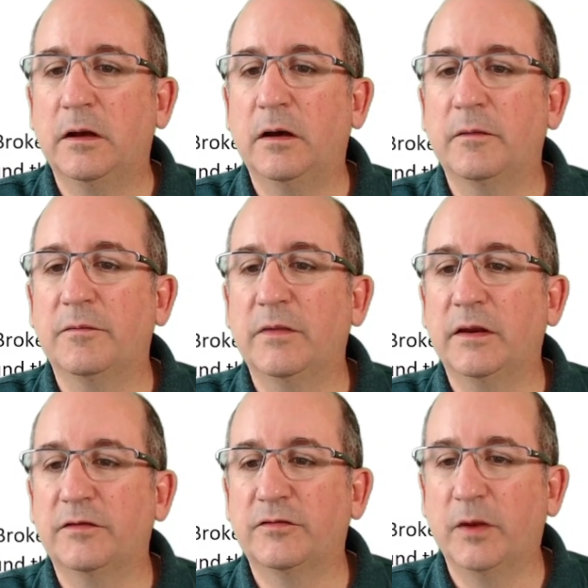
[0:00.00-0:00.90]

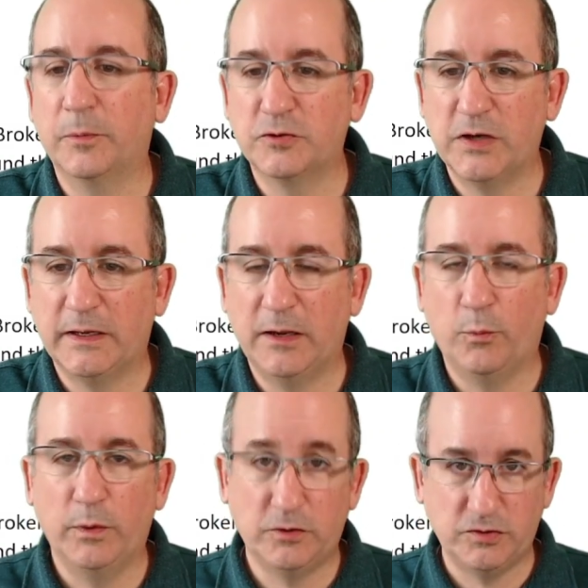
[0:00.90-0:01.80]
That it's double
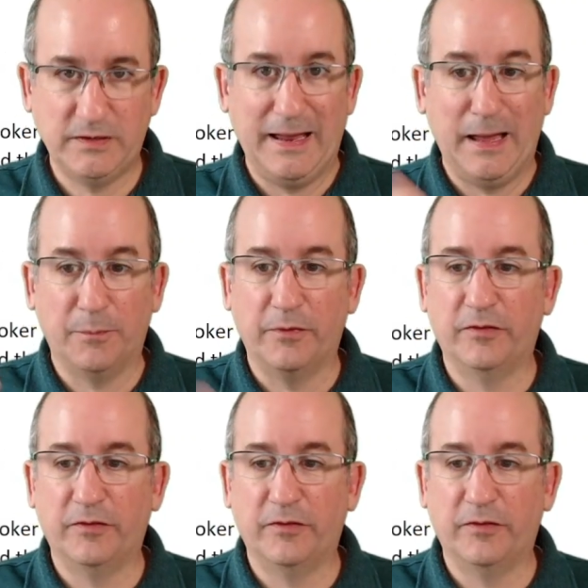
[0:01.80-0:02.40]
checking which tab